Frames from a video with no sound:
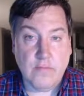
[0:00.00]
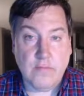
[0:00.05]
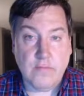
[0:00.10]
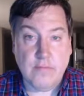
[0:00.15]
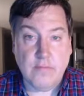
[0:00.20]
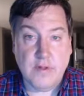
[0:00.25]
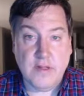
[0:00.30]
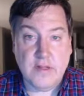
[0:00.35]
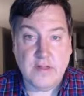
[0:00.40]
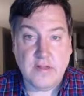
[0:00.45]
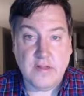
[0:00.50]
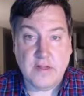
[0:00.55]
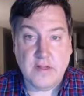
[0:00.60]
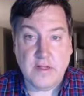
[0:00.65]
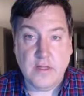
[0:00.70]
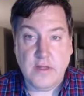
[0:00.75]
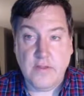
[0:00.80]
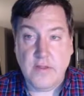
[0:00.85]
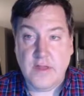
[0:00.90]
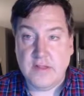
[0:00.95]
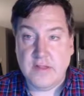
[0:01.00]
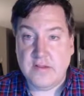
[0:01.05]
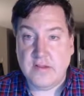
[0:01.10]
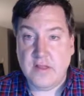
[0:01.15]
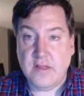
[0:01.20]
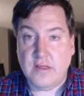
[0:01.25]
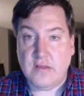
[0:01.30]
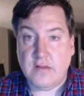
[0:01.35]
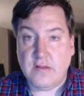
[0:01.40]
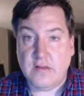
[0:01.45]
Basically that's
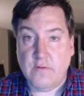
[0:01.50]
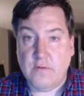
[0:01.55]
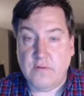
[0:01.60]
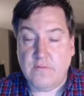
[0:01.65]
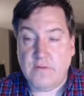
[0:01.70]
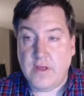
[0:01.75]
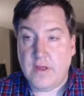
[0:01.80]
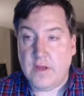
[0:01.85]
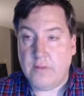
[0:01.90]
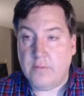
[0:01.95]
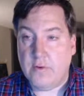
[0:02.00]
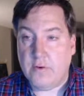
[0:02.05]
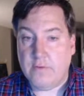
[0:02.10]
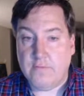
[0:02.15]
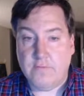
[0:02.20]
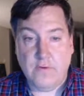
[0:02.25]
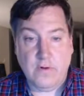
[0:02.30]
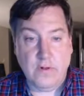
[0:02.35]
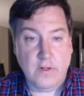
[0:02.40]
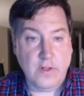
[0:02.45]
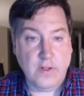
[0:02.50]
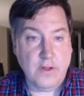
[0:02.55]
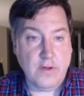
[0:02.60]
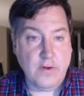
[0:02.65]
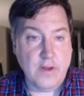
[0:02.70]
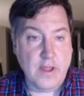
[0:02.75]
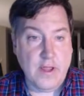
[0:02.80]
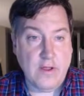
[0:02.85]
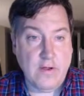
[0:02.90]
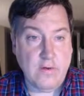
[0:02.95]
it. So we've got a portfolio
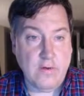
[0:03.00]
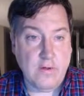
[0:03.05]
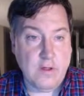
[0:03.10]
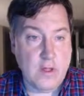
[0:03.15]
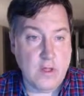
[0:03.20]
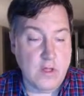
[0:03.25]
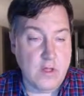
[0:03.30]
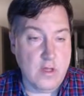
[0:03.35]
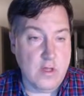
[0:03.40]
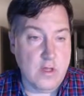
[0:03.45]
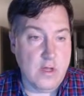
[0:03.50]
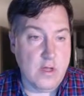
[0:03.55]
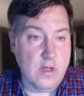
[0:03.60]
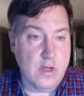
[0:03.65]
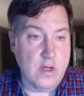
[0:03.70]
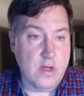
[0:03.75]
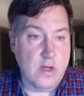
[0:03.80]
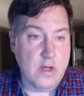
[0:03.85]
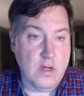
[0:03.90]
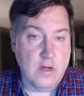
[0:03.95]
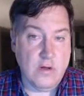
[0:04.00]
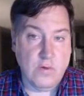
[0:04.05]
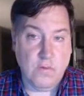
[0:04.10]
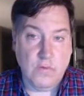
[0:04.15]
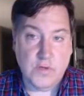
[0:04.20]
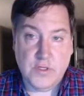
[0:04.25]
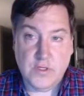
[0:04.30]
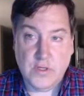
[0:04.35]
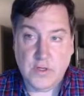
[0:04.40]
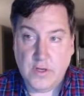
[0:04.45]
now.
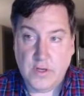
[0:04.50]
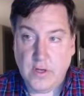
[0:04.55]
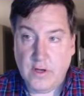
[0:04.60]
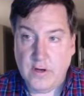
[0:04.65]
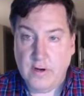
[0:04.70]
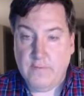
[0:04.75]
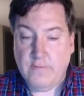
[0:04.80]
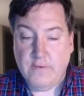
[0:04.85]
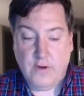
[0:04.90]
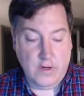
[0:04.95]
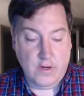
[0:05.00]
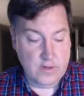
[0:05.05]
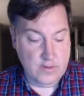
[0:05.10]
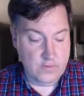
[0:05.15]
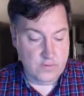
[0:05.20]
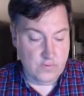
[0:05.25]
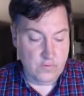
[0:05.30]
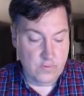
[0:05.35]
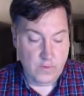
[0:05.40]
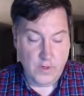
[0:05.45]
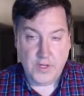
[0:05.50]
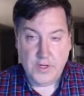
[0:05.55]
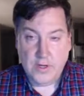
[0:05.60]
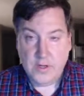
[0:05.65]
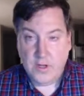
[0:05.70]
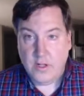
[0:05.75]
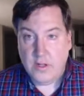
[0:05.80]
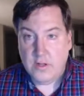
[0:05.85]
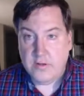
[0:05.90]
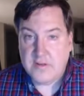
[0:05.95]
We took care of our
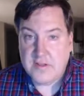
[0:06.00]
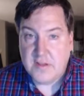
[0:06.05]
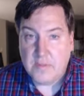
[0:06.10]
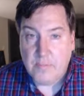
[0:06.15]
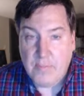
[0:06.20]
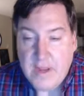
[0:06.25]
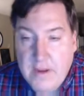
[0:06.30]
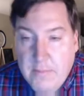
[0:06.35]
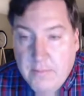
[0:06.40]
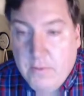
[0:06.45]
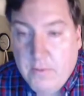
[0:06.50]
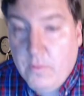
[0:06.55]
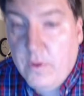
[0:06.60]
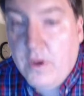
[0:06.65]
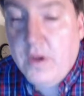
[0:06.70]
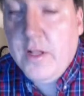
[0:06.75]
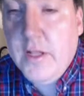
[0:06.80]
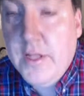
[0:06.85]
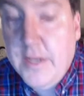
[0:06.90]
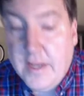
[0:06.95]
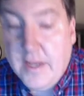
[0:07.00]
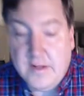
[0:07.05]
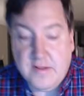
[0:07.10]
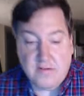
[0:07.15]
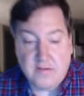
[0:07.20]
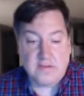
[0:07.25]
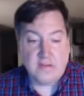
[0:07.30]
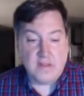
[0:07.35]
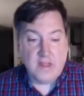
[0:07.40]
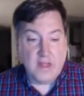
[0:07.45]
$20. The paper wallet
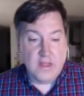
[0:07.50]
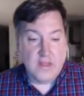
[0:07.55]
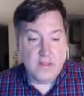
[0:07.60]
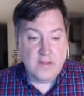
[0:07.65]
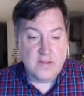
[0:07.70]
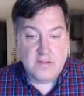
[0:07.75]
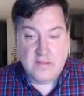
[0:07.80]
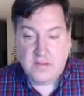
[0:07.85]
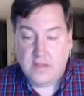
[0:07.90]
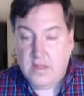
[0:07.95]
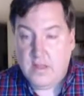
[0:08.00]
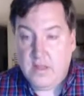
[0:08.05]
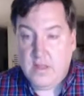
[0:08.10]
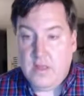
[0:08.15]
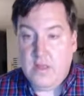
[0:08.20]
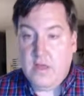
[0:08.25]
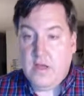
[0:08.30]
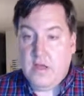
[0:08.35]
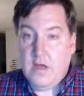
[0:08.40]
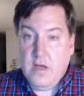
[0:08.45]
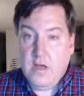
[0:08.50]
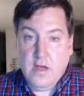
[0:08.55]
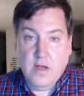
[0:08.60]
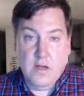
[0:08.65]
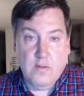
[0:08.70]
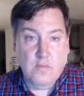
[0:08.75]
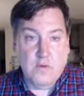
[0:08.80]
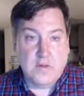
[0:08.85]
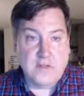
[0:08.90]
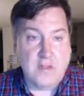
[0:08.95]
exercise
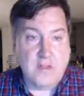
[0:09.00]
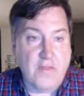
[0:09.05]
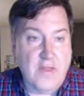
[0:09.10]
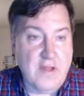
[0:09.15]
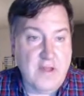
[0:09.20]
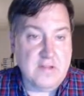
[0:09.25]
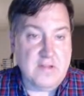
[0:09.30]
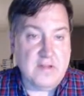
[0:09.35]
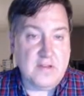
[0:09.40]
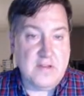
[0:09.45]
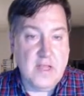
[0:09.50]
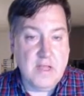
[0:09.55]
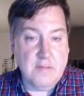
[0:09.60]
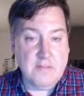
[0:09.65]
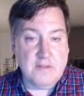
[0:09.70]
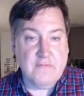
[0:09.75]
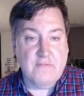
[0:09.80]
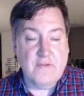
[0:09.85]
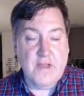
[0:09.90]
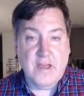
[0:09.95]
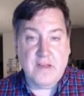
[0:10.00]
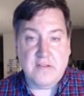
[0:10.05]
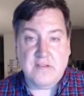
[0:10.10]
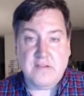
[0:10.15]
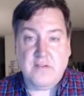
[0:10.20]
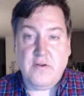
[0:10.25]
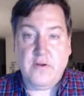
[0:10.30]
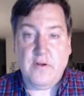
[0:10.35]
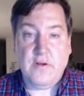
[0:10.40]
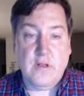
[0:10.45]
was 1,000 times
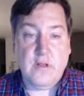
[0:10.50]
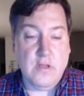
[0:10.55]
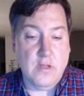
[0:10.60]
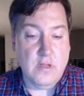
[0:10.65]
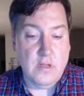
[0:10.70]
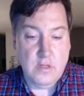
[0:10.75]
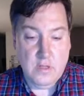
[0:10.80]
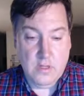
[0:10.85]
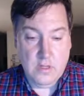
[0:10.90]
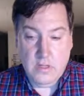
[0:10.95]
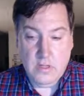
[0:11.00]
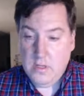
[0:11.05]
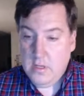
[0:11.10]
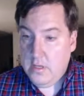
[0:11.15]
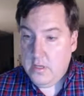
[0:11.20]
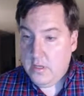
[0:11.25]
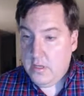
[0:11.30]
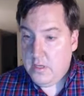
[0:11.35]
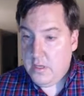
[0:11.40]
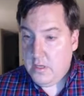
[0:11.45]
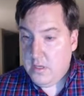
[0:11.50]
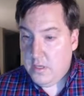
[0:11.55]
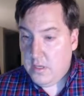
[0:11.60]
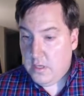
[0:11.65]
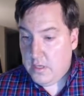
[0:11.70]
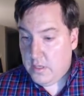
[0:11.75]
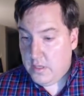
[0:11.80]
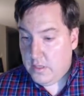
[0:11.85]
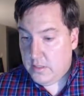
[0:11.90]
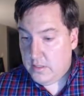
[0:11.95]
faster.
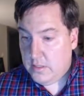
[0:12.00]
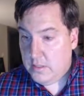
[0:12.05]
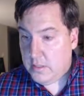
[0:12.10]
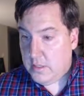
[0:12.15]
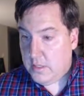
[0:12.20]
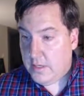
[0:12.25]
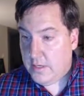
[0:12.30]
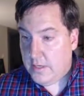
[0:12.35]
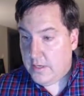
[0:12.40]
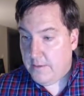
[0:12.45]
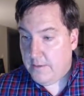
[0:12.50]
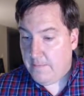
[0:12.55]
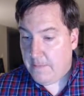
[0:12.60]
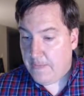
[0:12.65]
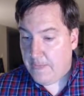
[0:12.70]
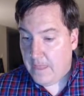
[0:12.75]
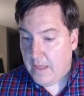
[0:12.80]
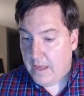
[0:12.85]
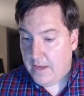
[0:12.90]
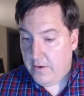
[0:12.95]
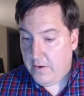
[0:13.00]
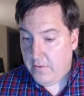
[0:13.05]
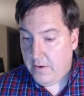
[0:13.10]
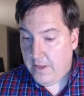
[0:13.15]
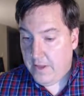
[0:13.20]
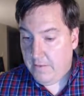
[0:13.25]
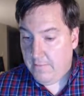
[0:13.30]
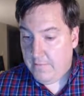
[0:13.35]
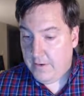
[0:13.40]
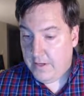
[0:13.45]
And I don't
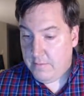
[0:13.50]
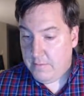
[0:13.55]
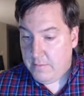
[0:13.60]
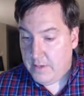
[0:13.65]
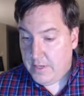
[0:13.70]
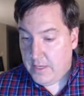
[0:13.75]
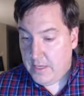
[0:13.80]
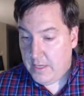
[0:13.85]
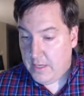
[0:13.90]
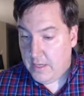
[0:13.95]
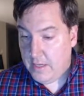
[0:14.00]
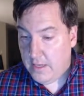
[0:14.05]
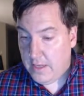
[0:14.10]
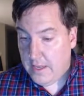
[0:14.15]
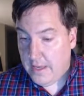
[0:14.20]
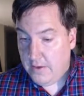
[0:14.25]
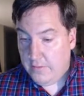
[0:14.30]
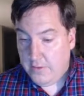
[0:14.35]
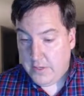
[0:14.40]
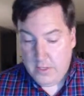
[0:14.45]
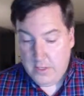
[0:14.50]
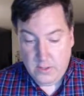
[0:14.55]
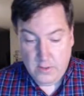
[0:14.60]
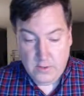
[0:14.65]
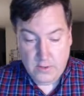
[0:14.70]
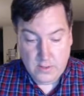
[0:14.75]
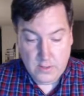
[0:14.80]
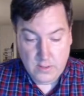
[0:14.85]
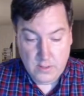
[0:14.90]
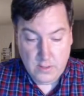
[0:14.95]
have anybody out here